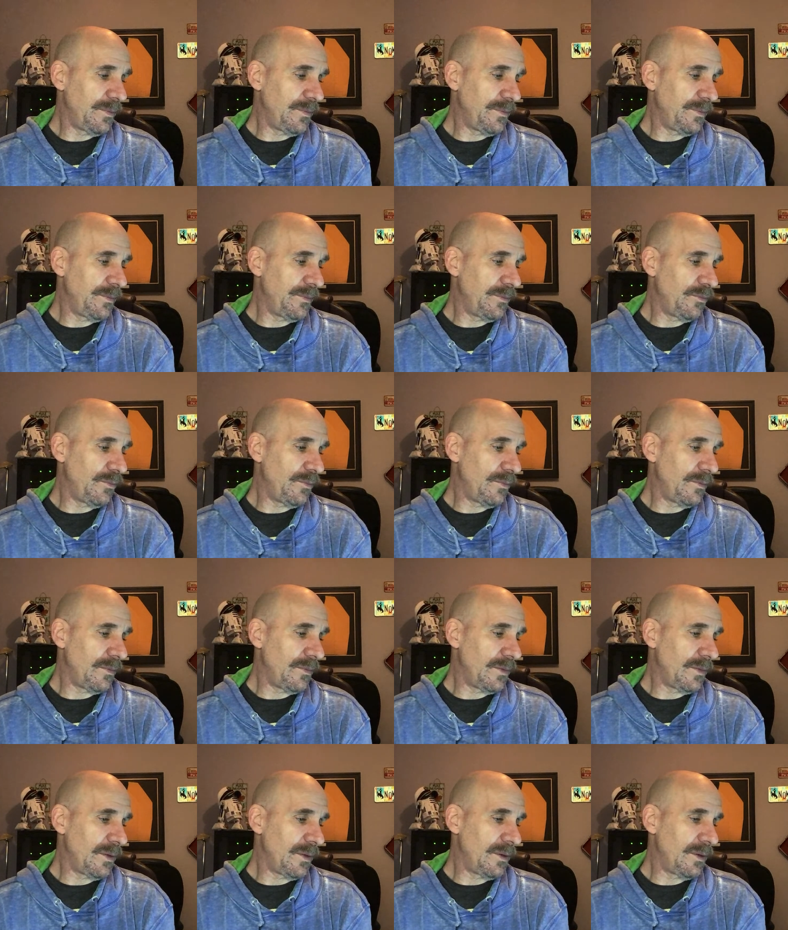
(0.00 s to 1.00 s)

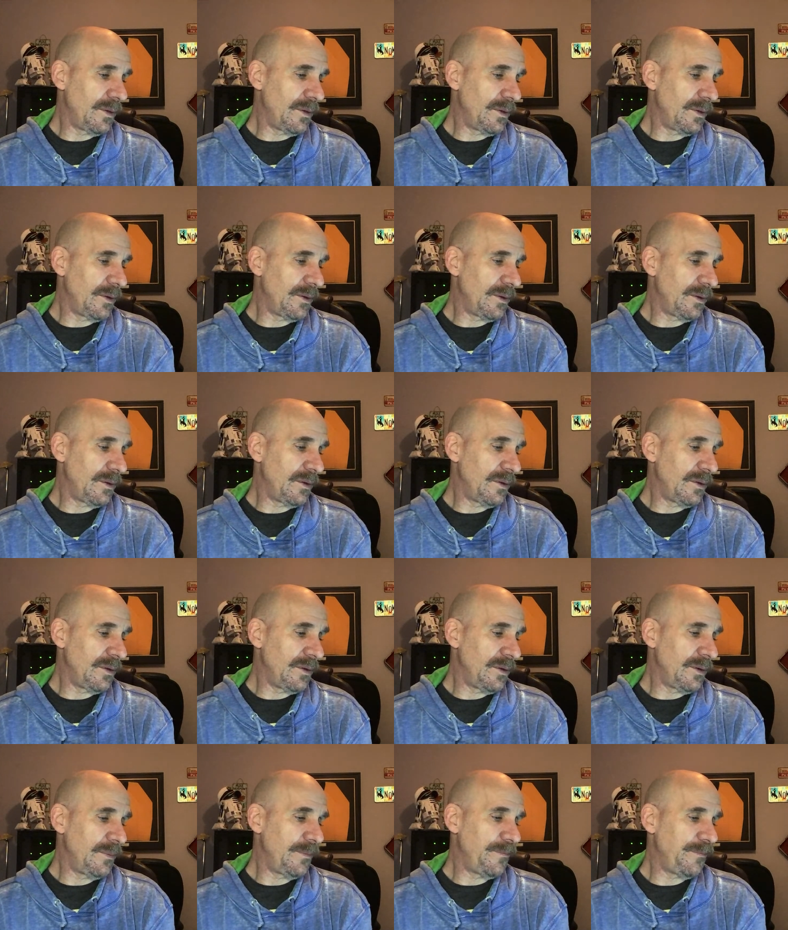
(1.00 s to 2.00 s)

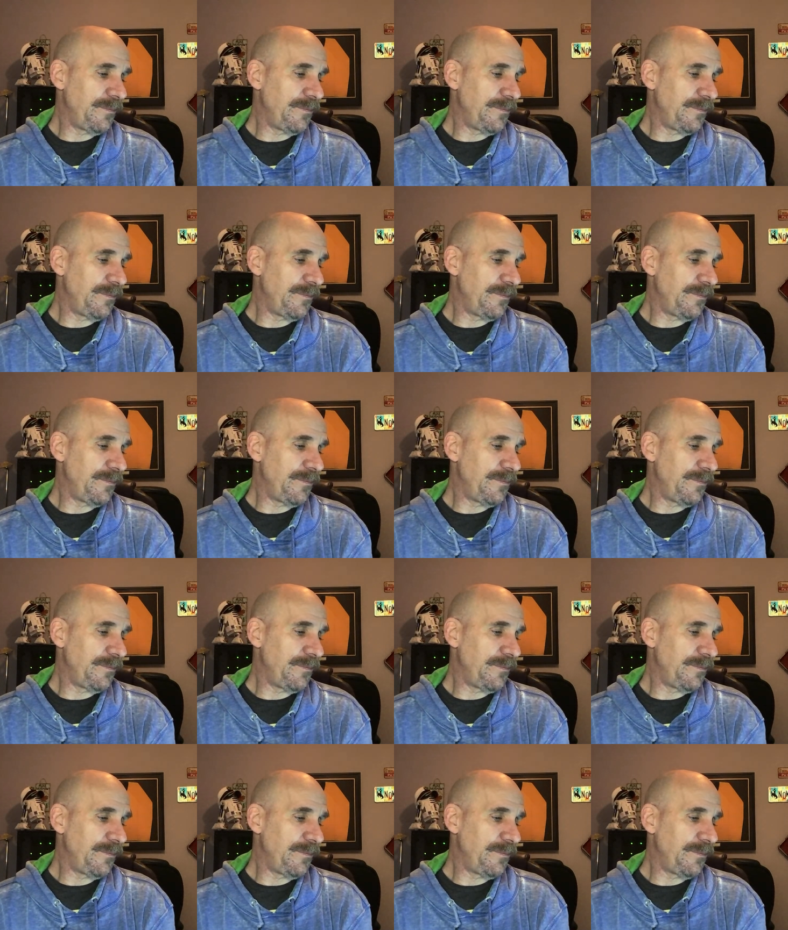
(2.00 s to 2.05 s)
(no one is talking)